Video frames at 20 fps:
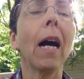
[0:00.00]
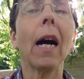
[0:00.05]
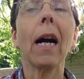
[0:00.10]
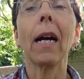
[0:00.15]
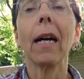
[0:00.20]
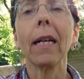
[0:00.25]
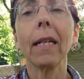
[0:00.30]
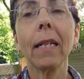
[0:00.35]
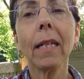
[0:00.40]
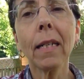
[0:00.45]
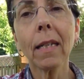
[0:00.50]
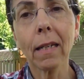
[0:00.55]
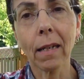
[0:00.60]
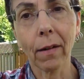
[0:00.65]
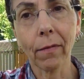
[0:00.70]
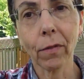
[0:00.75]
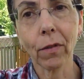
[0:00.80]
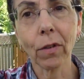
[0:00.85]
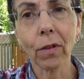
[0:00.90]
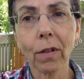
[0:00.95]
I
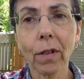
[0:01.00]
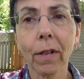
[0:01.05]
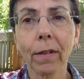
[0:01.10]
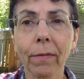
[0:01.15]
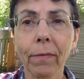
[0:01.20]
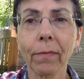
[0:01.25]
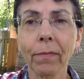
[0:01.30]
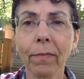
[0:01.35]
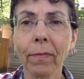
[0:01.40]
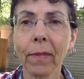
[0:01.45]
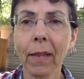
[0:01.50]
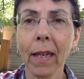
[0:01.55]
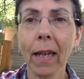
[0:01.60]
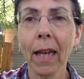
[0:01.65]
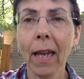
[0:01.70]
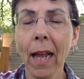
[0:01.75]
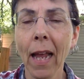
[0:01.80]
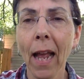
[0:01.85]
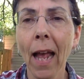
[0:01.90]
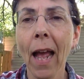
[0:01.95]
discovered
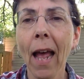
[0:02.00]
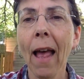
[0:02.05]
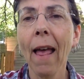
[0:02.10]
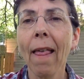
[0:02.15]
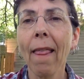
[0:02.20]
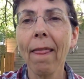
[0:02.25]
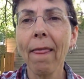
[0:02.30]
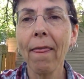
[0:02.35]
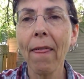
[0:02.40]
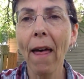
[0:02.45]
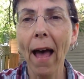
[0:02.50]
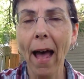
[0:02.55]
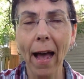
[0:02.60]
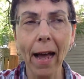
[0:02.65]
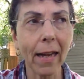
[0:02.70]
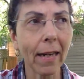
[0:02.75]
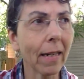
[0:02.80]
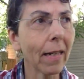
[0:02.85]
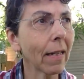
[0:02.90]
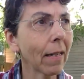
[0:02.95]

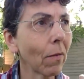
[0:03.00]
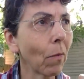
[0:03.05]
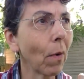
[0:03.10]
that